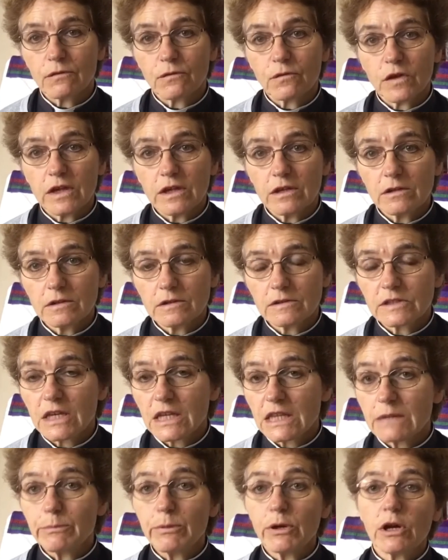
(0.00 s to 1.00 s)
field,
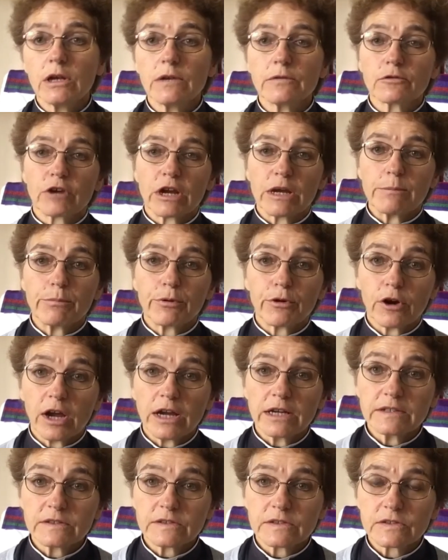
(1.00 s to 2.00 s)
the pearl of great
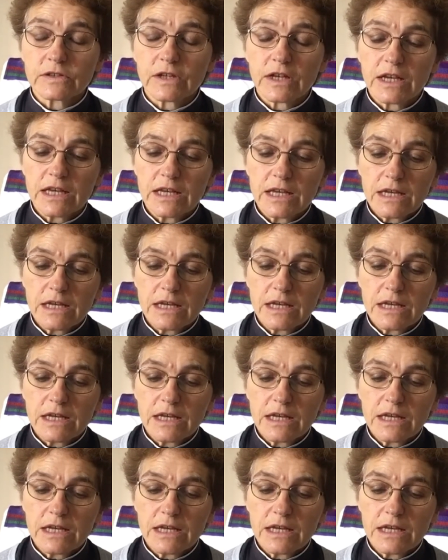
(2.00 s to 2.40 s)
price,